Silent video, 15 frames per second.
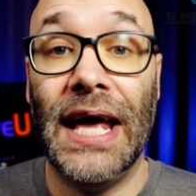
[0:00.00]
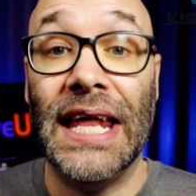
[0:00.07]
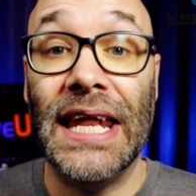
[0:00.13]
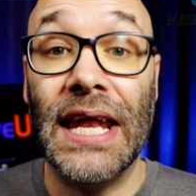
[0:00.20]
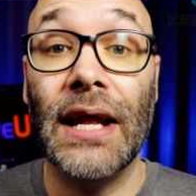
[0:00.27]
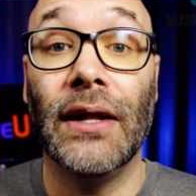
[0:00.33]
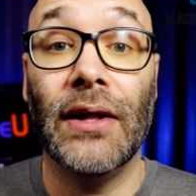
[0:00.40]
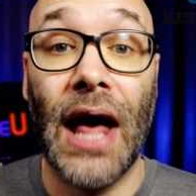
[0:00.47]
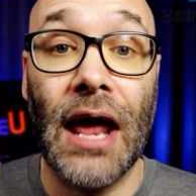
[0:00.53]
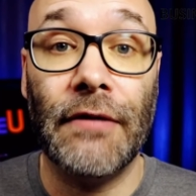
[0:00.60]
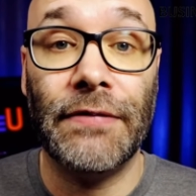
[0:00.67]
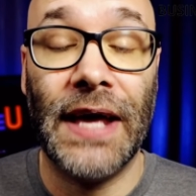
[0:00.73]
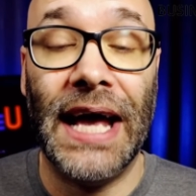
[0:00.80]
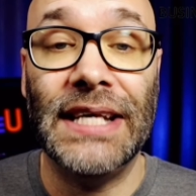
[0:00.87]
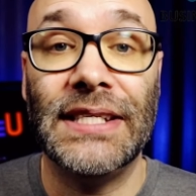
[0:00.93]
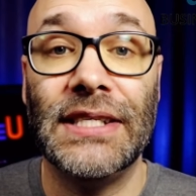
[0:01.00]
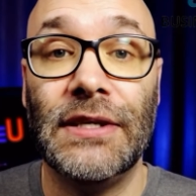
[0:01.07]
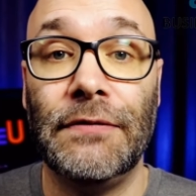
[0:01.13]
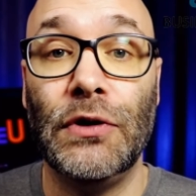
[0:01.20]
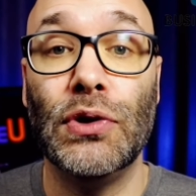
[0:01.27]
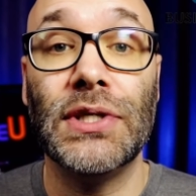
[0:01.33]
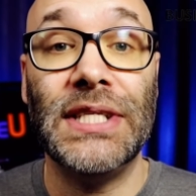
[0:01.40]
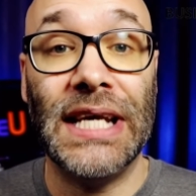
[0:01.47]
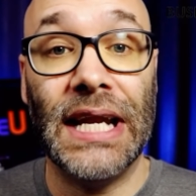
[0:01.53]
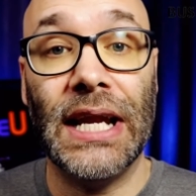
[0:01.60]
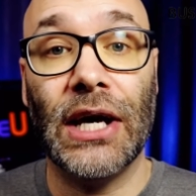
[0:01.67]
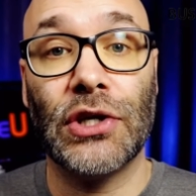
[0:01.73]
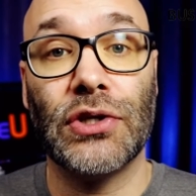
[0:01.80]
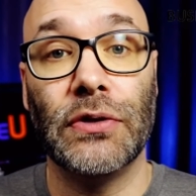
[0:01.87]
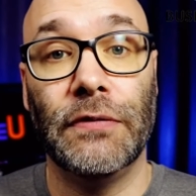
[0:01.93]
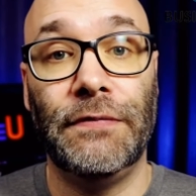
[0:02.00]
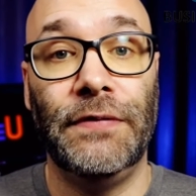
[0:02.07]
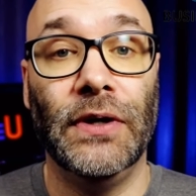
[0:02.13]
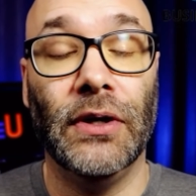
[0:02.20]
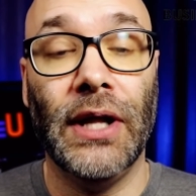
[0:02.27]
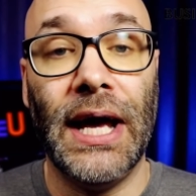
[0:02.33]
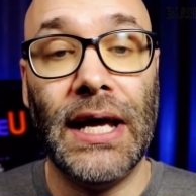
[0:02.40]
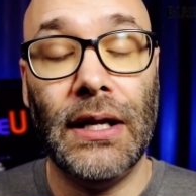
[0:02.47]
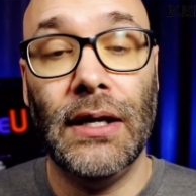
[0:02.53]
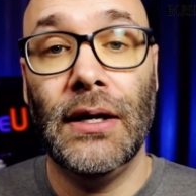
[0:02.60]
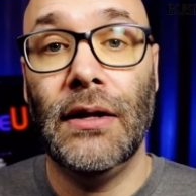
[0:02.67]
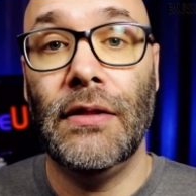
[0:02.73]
And in a lot of cases, if you just need an extra fill light,